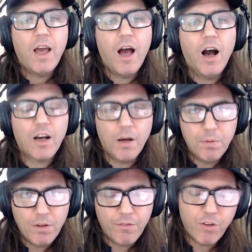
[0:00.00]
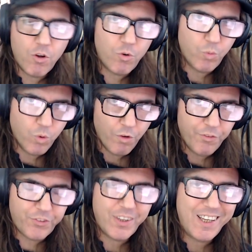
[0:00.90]
a couple of lone
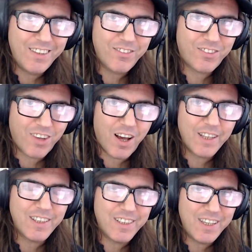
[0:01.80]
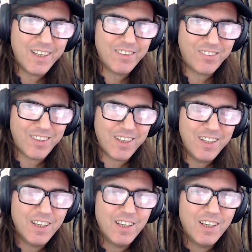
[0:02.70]
wolves inside the DNC,
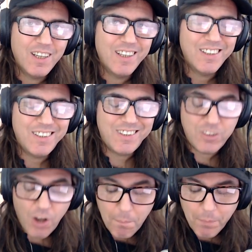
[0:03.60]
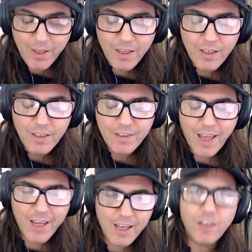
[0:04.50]
dumping,
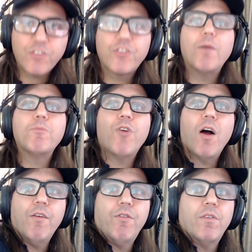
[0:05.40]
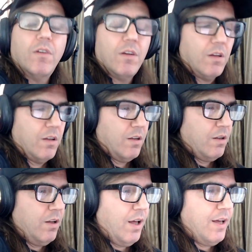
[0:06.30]
taking a thumb drive,
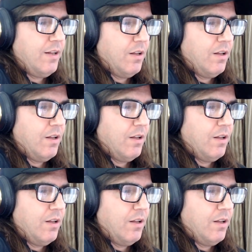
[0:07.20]
right?